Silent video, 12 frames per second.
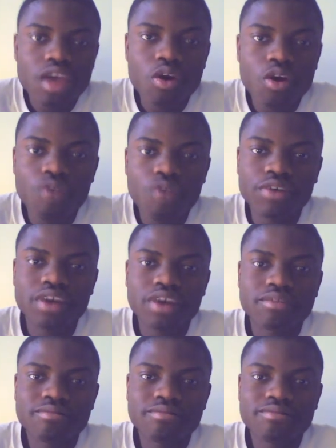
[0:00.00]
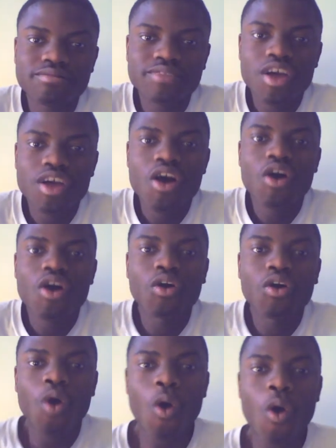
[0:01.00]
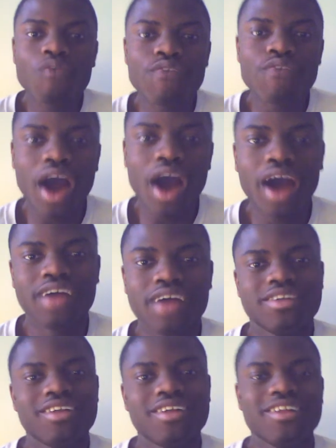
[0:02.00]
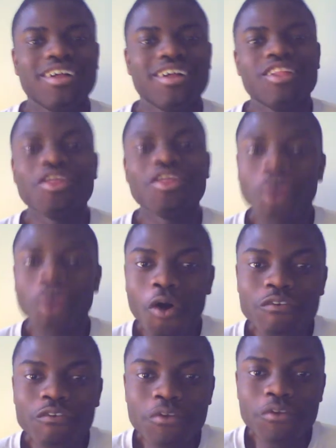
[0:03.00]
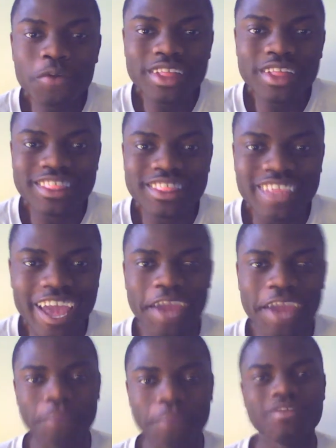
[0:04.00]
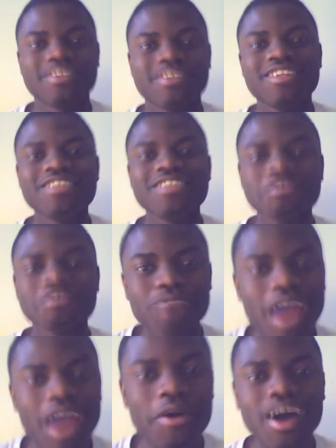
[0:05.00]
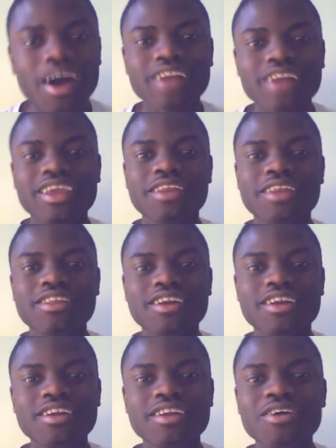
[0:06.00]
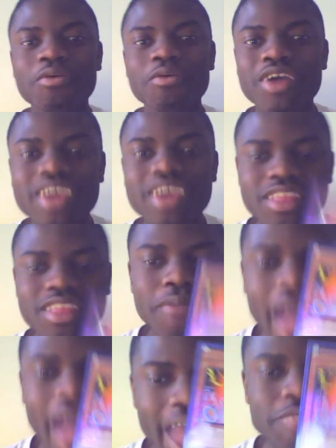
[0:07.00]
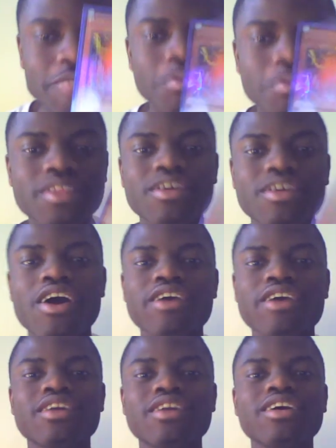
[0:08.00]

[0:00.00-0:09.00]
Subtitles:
Gofer. Gofer. The Gofer wins games. This is Groundhog Day, son. We're gonna kick some ass with this card.